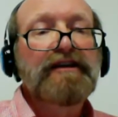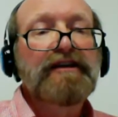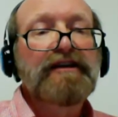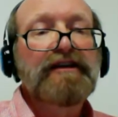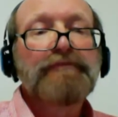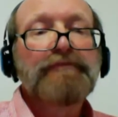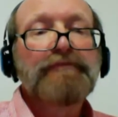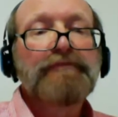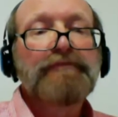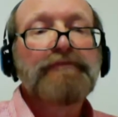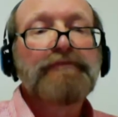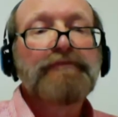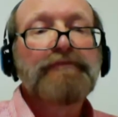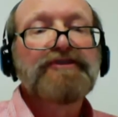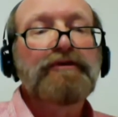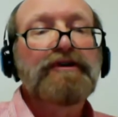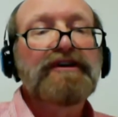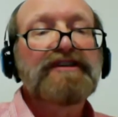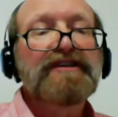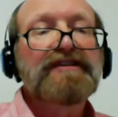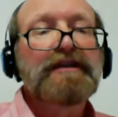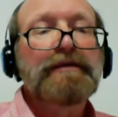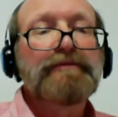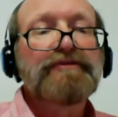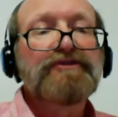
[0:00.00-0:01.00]
What I'm just
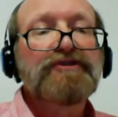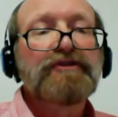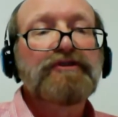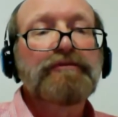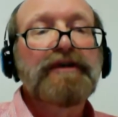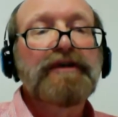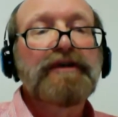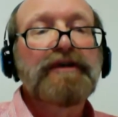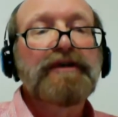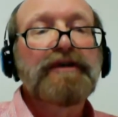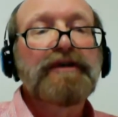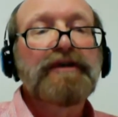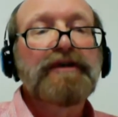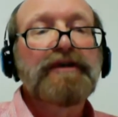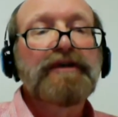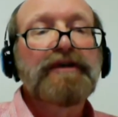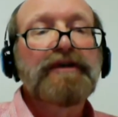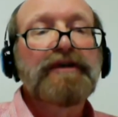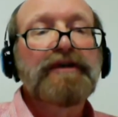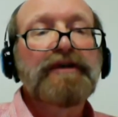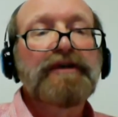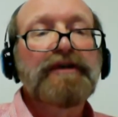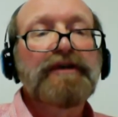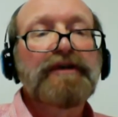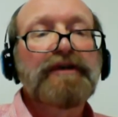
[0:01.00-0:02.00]
curious, and I'm sure many of our
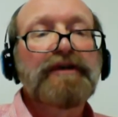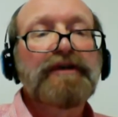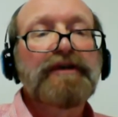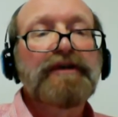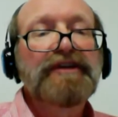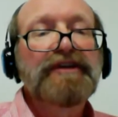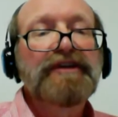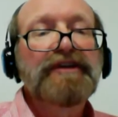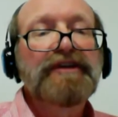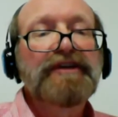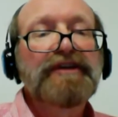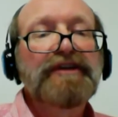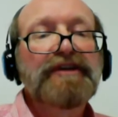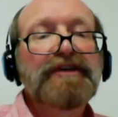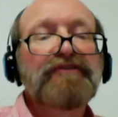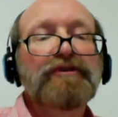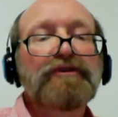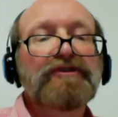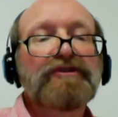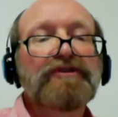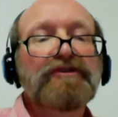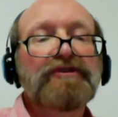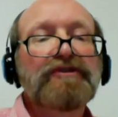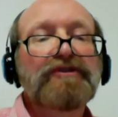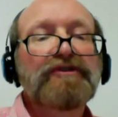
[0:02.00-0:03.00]
listeners will be
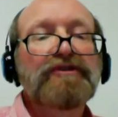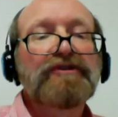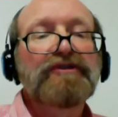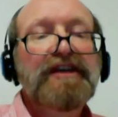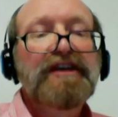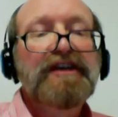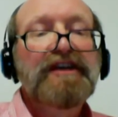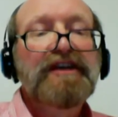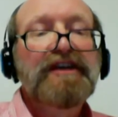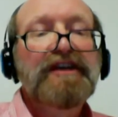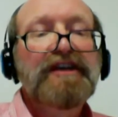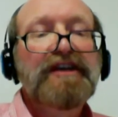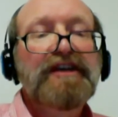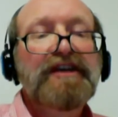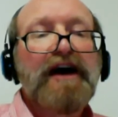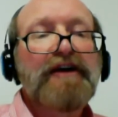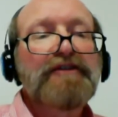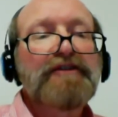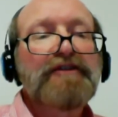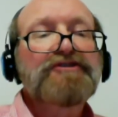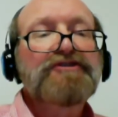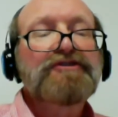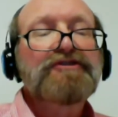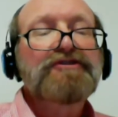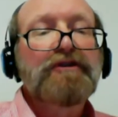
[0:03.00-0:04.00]
and viewers will be, is
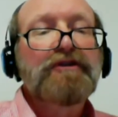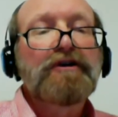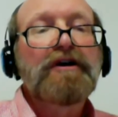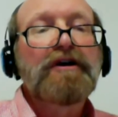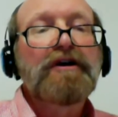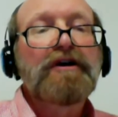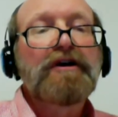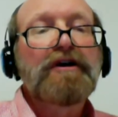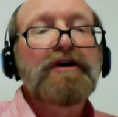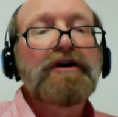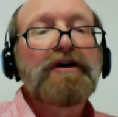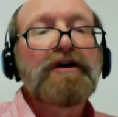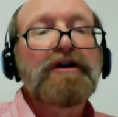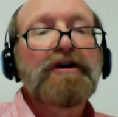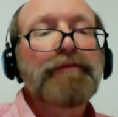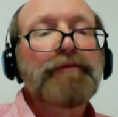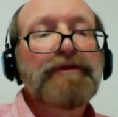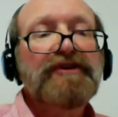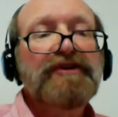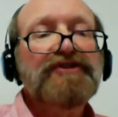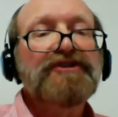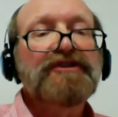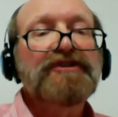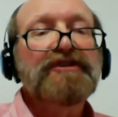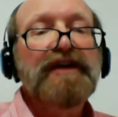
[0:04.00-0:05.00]
how does your dog
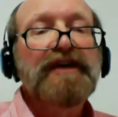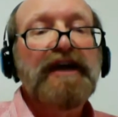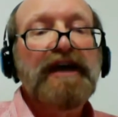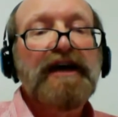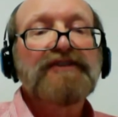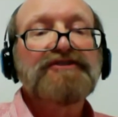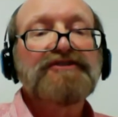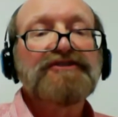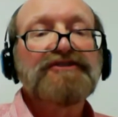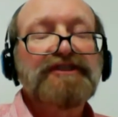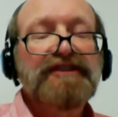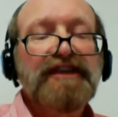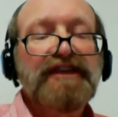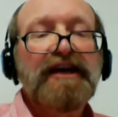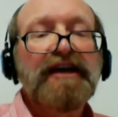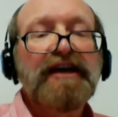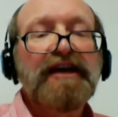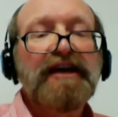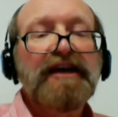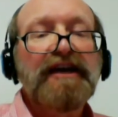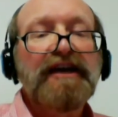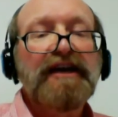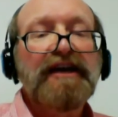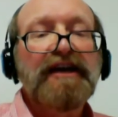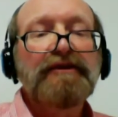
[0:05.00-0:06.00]
have permission to actually
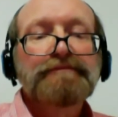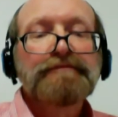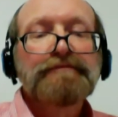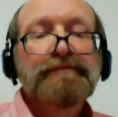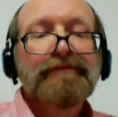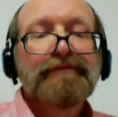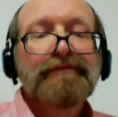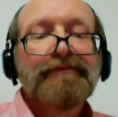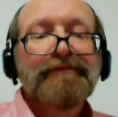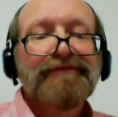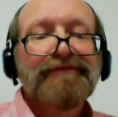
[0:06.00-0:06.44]
tag you?